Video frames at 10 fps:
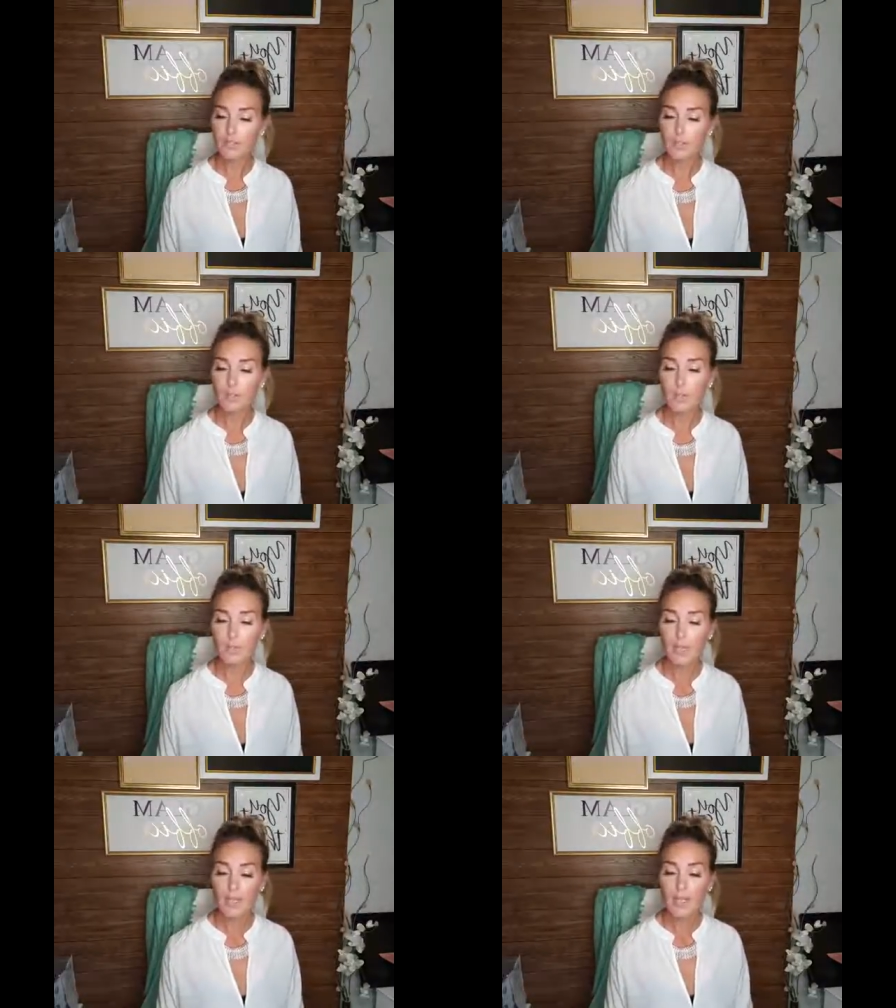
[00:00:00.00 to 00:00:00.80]
So
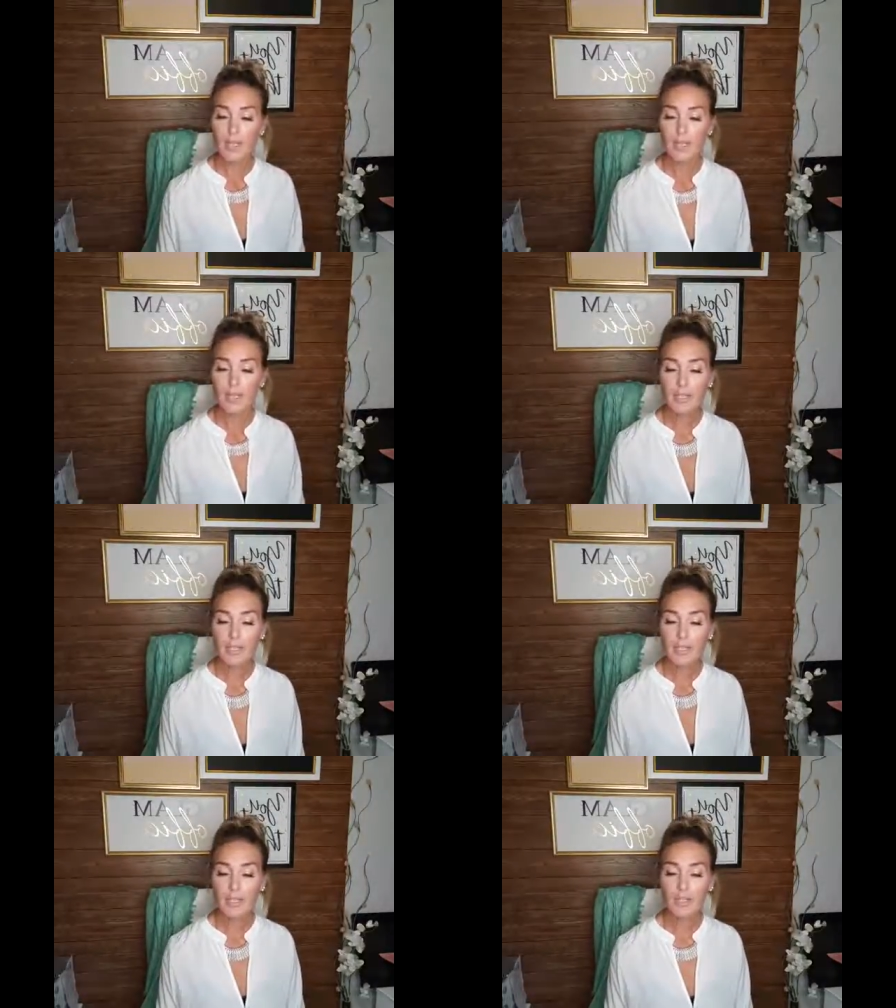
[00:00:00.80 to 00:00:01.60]

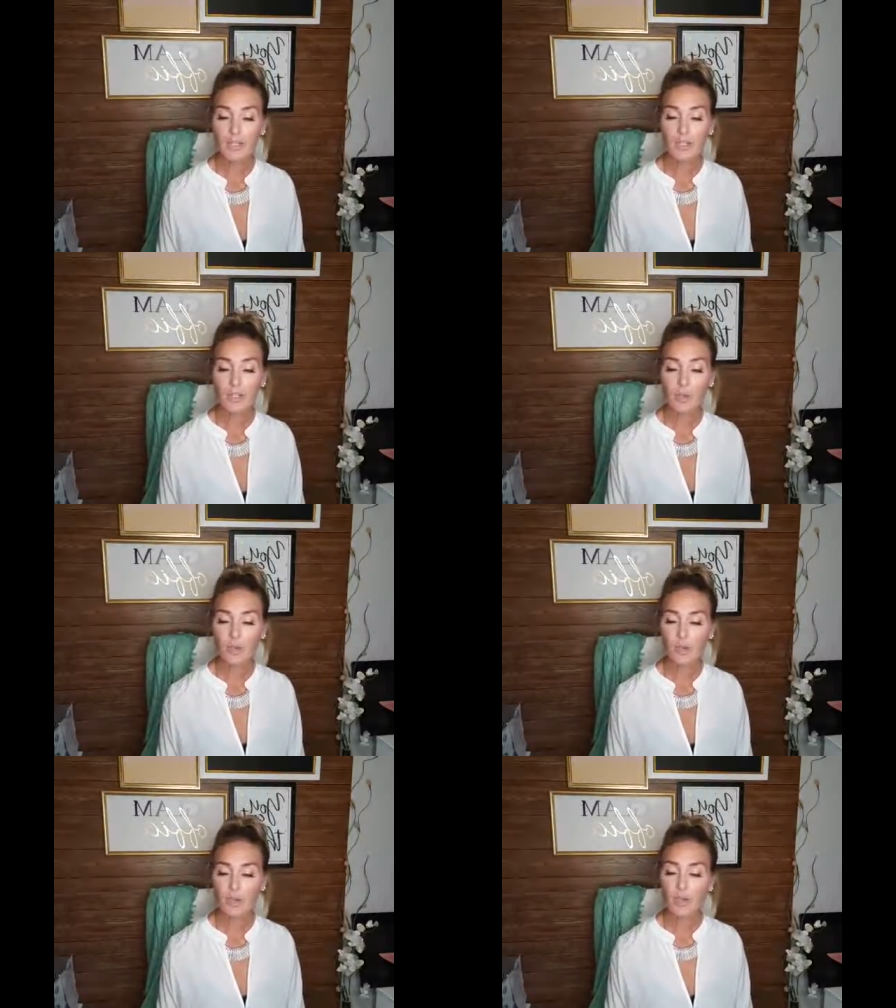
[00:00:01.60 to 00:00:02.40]
is
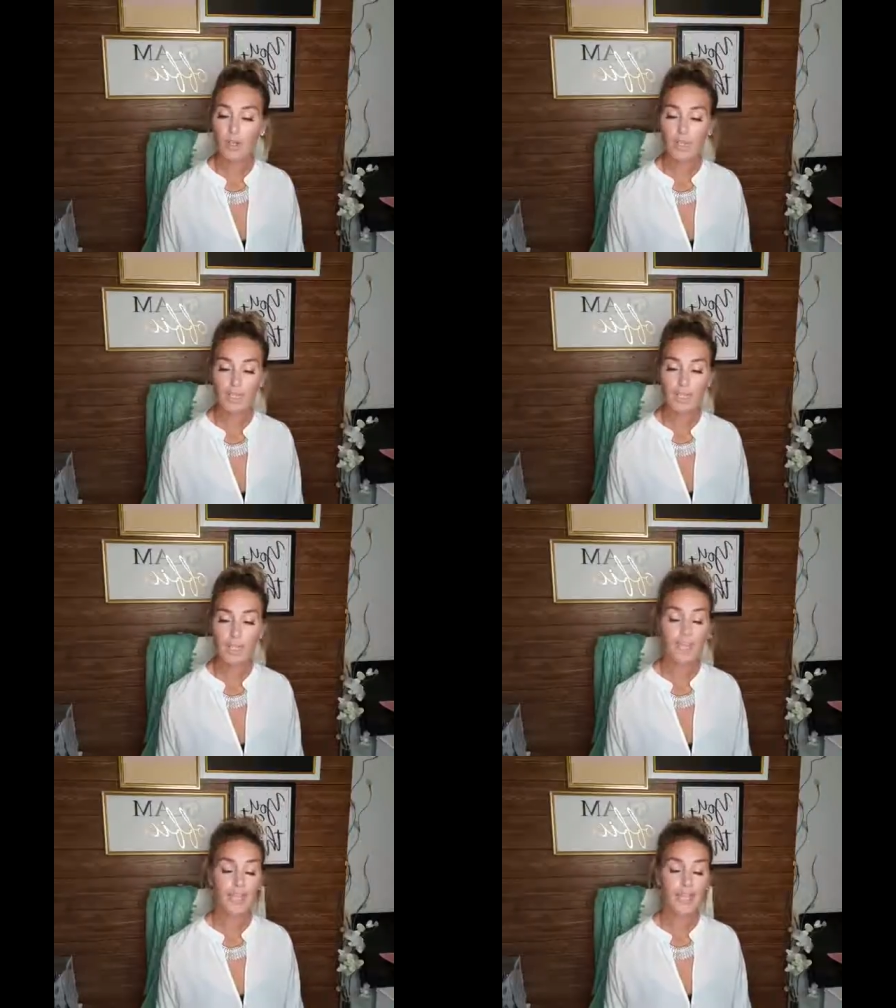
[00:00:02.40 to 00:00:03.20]
your
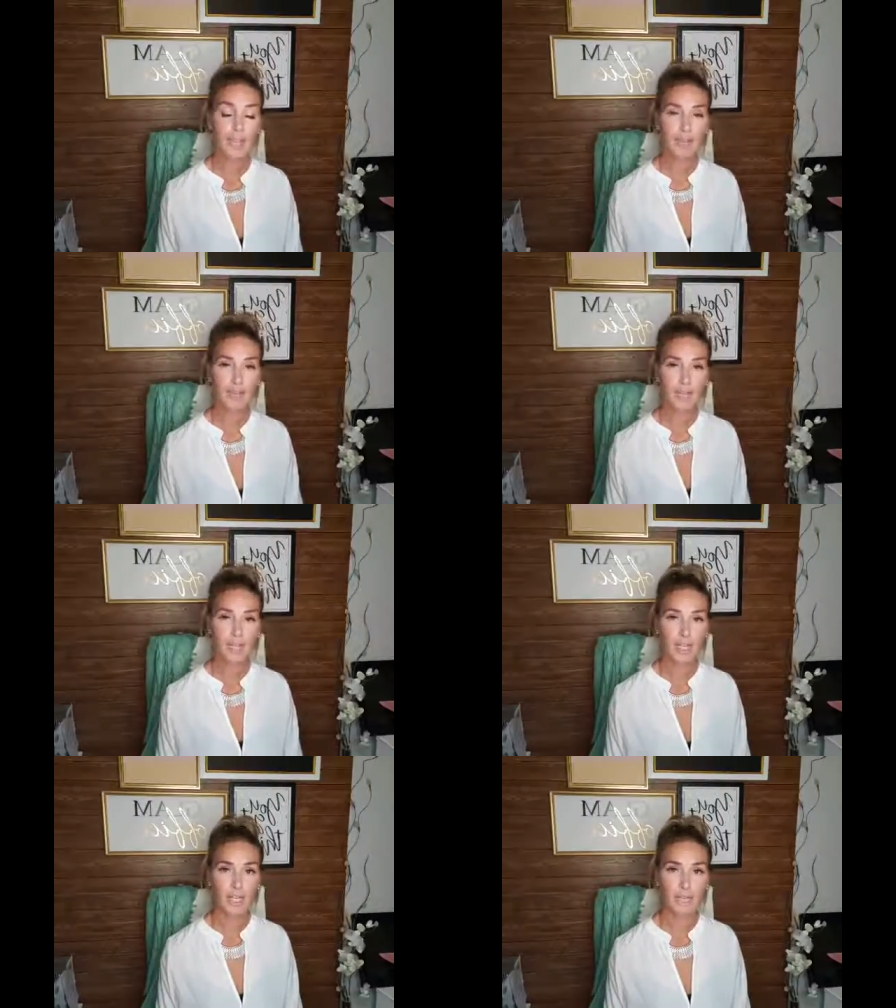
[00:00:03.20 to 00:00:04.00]
content
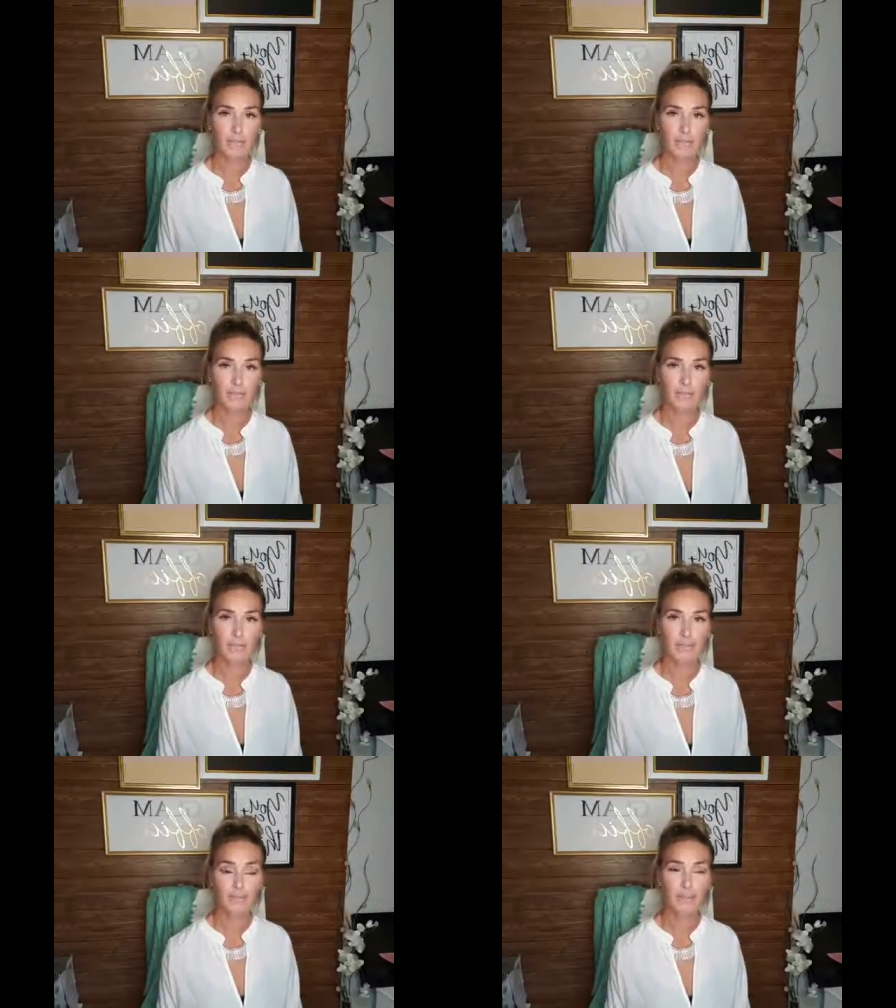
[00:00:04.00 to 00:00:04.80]
captivating?
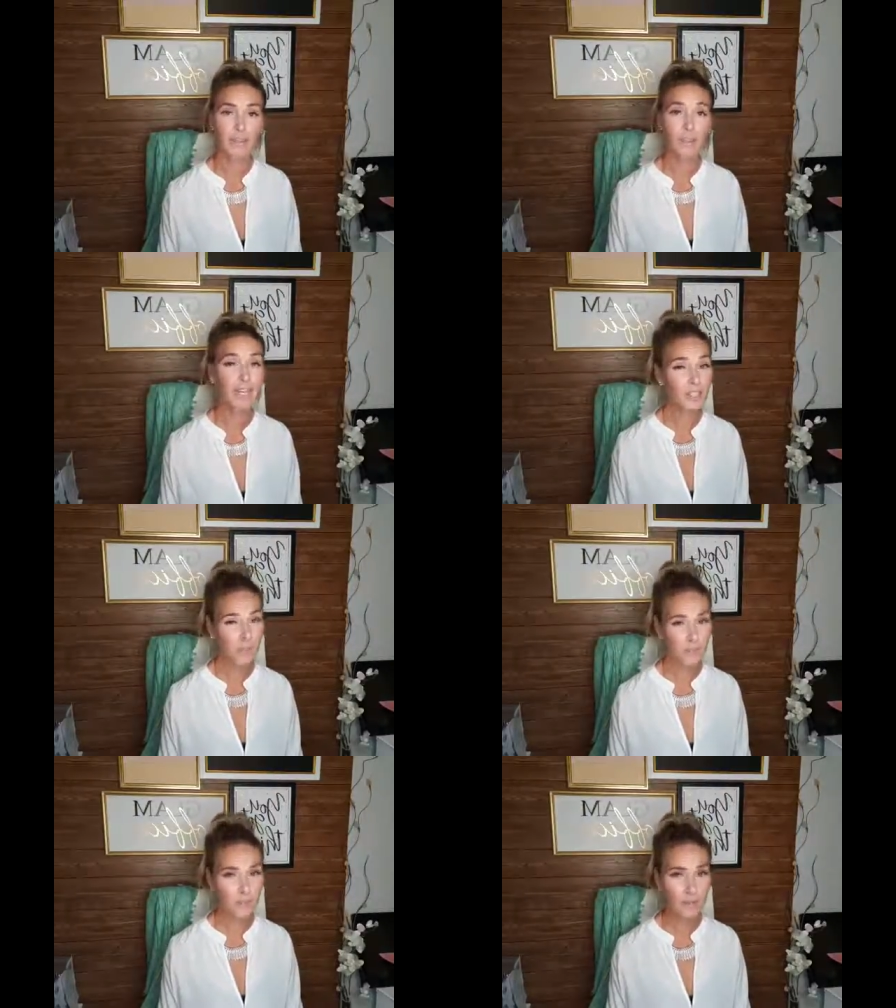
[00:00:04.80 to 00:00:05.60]
Okay, that's the
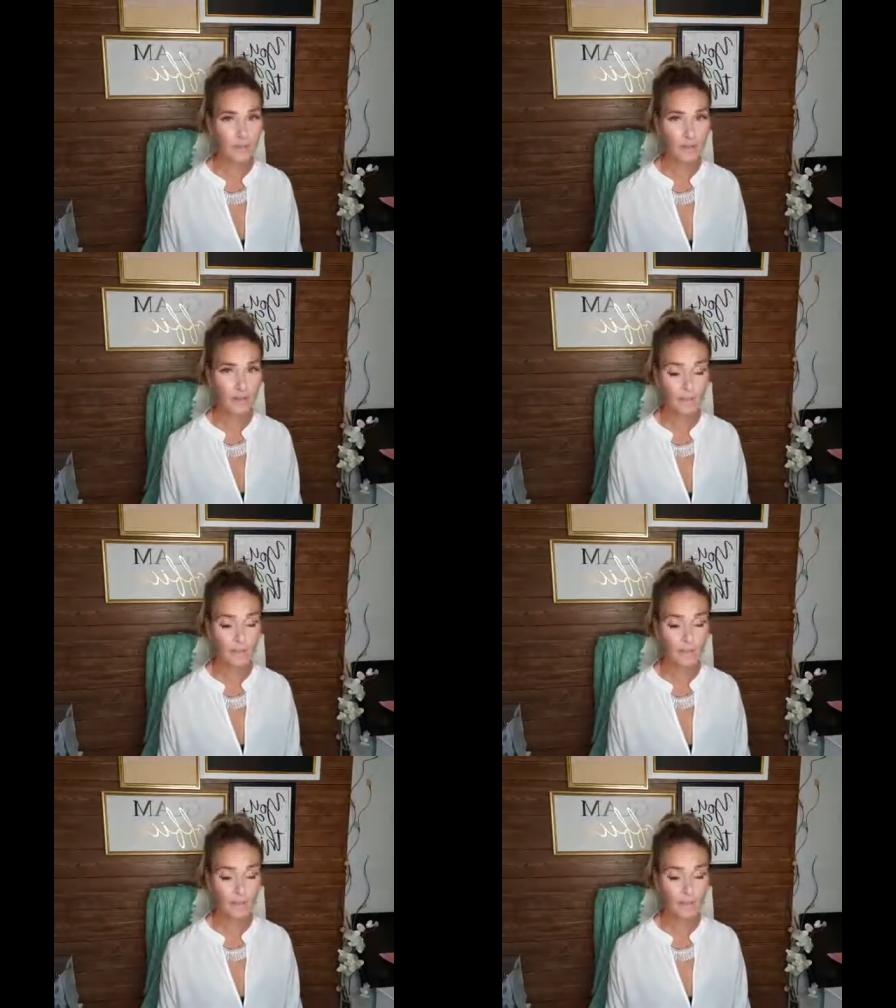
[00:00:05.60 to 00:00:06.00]
first thing.